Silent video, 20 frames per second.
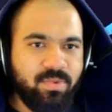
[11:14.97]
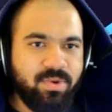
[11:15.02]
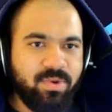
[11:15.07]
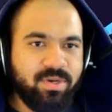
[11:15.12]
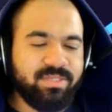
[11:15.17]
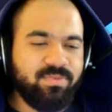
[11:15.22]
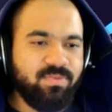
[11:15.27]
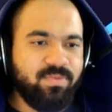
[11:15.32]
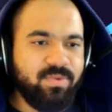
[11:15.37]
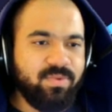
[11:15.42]

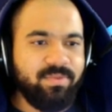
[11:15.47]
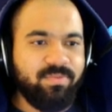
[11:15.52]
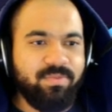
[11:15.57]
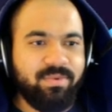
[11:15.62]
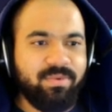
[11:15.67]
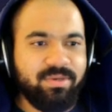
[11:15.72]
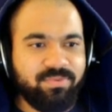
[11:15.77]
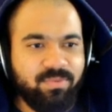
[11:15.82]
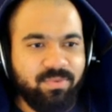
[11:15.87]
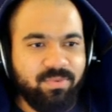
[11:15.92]
What's what
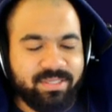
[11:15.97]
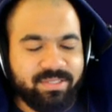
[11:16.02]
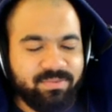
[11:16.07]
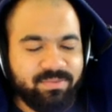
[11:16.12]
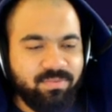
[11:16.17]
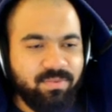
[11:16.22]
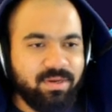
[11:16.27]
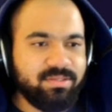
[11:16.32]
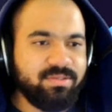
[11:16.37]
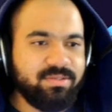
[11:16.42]
what
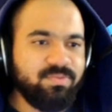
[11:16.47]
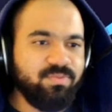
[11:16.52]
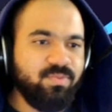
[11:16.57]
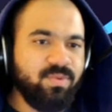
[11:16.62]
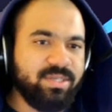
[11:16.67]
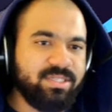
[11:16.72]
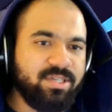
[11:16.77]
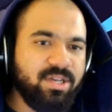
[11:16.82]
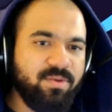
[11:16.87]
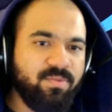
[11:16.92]
what's what's
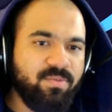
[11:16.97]
what's